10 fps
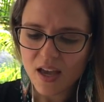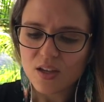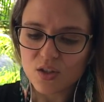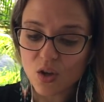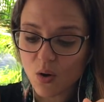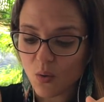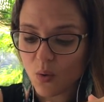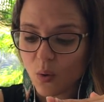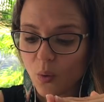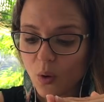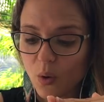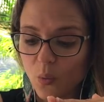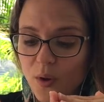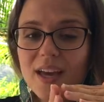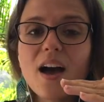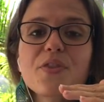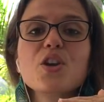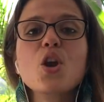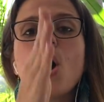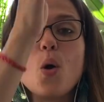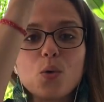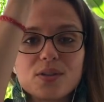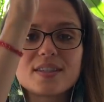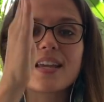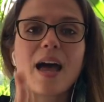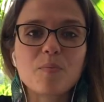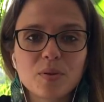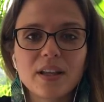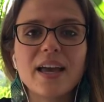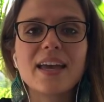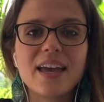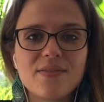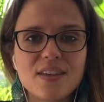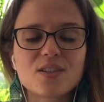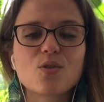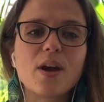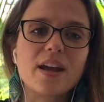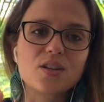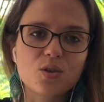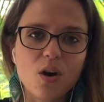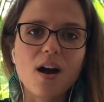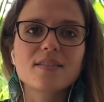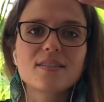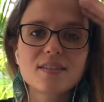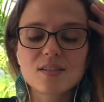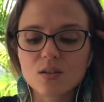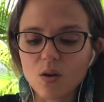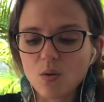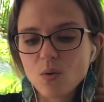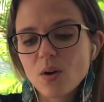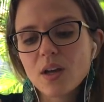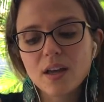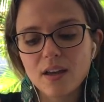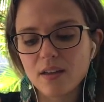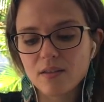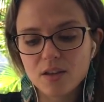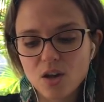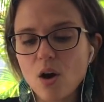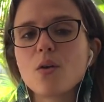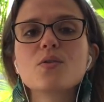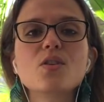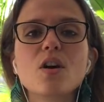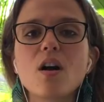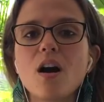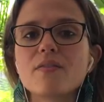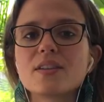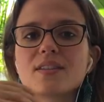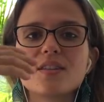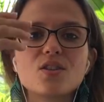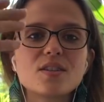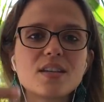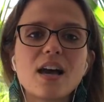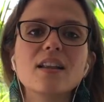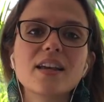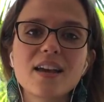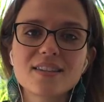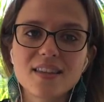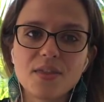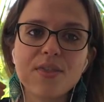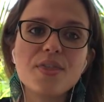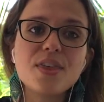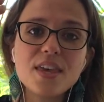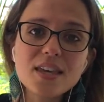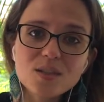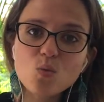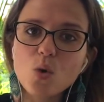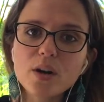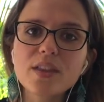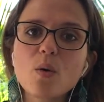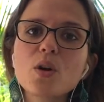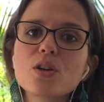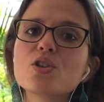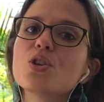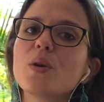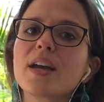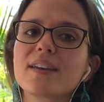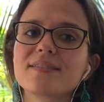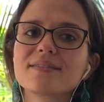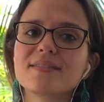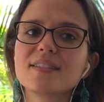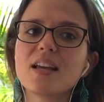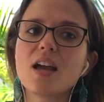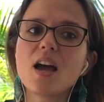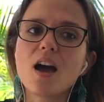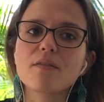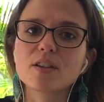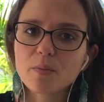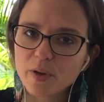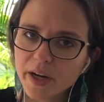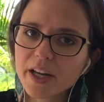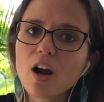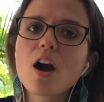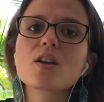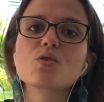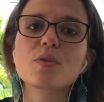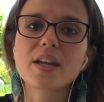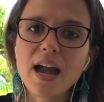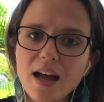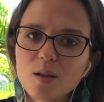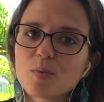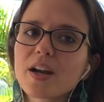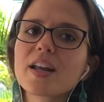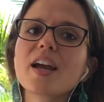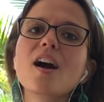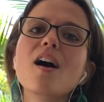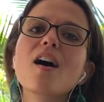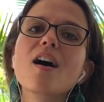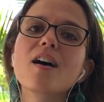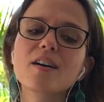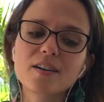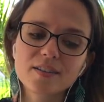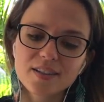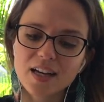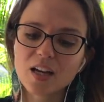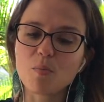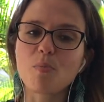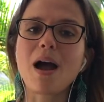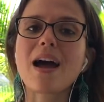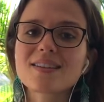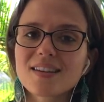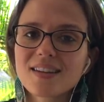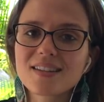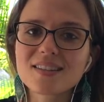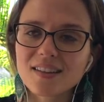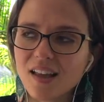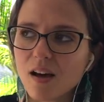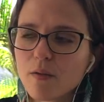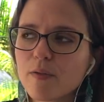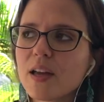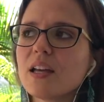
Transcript: so we got the nodes at play in this grand cross. So the nodes are obviously just telling us that this work that we are doing of liberating our hearts, recalibrating our capacities to love,